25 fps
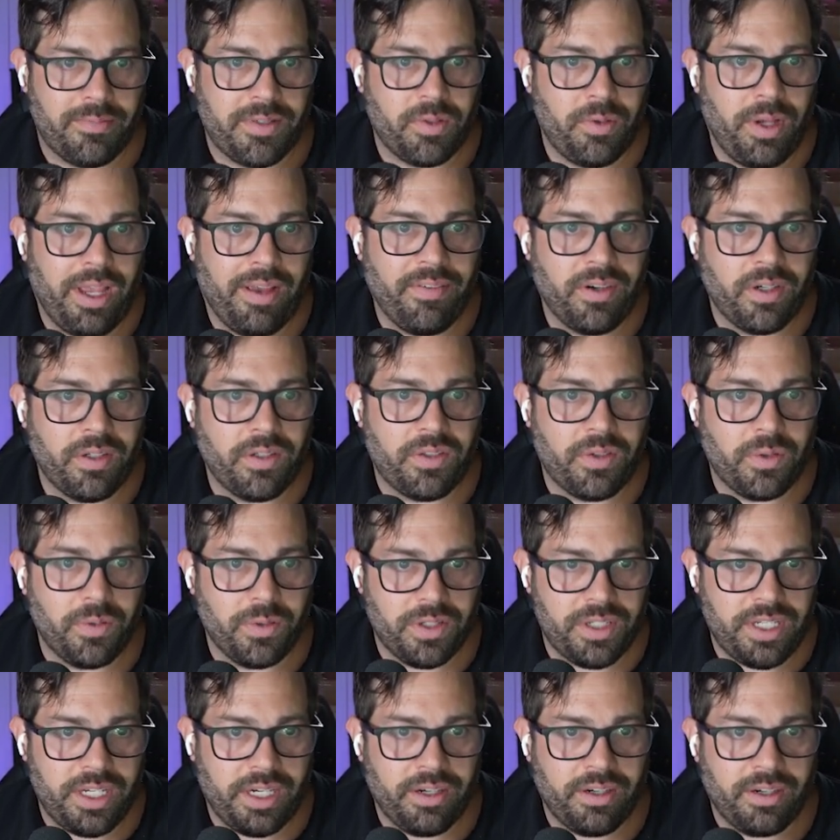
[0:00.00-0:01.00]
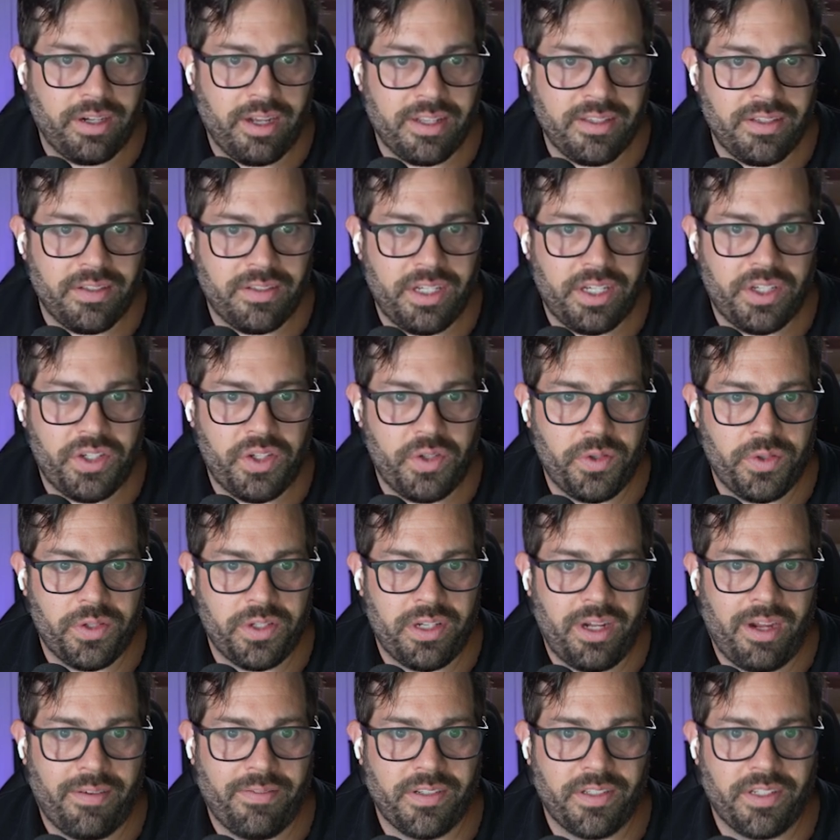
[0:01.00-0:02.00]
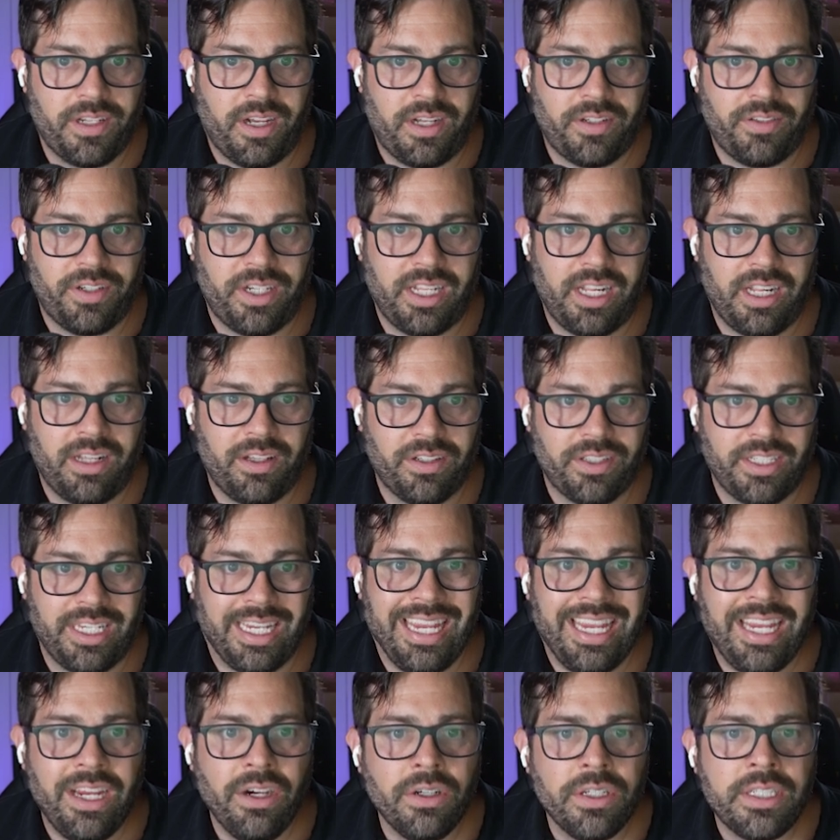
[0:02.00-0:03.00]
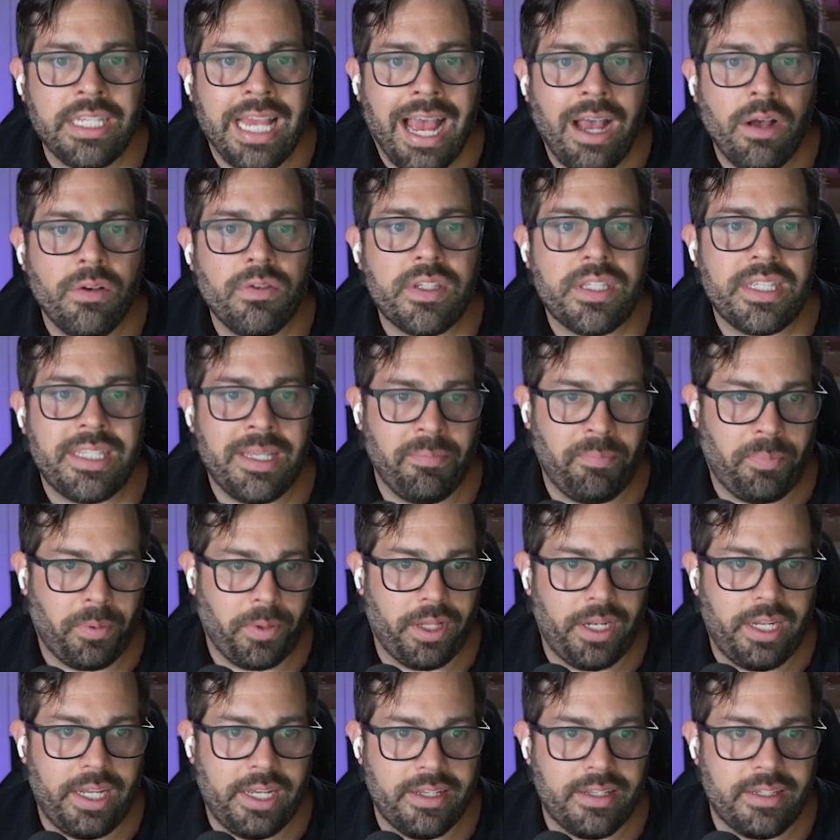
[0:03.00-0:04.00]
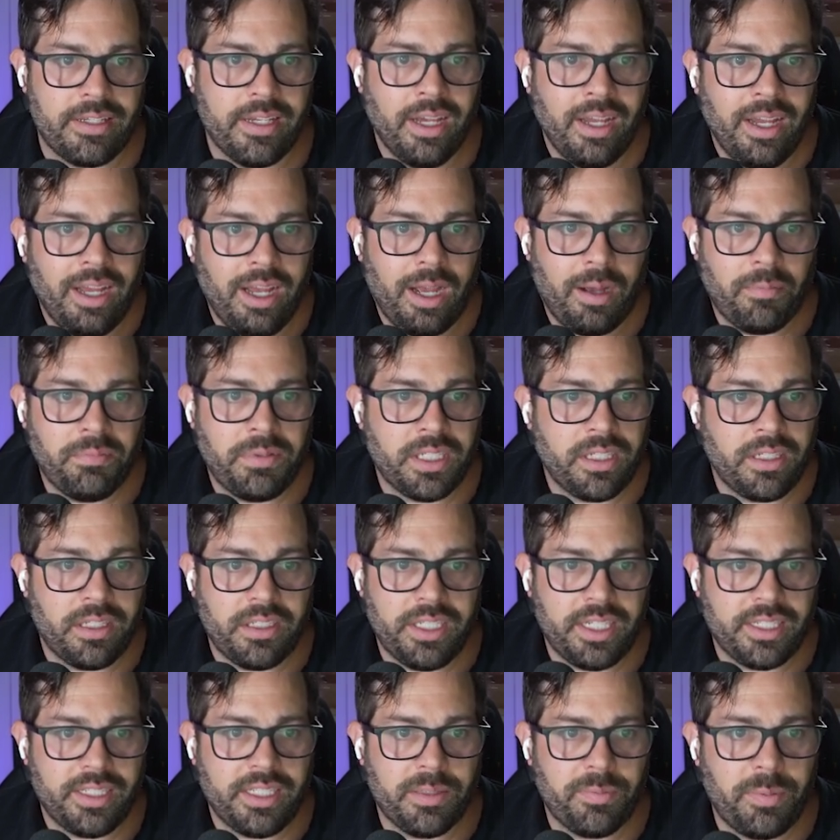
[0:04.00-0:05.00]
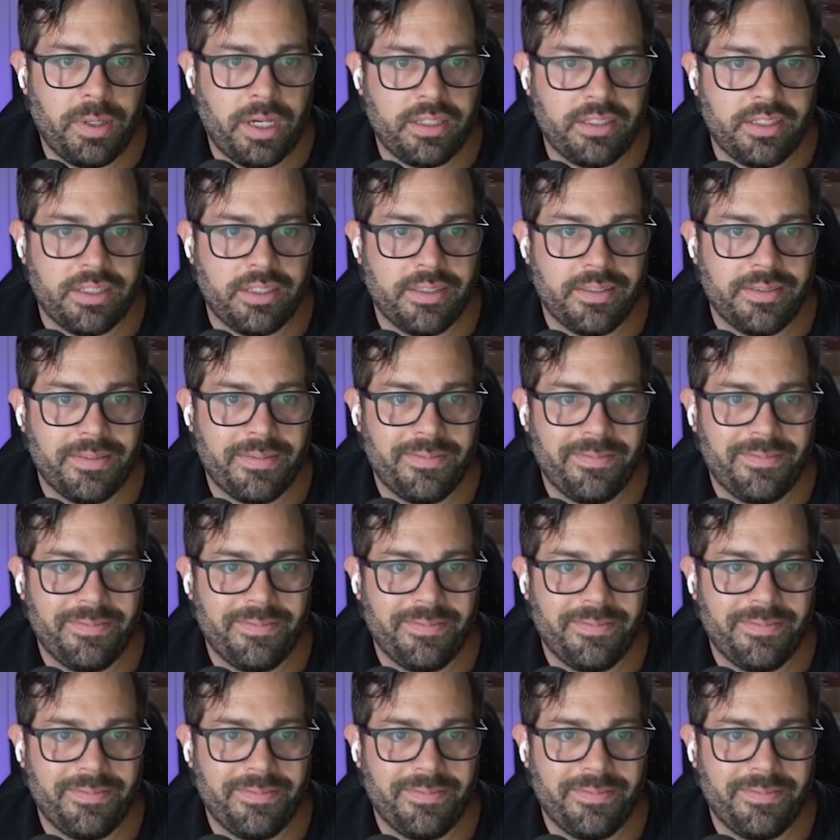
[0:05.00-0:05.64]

So we have our tours here, consultation, tours, and offers, contract, and closing. Here's how simple it is. I'm just going to check these boxes.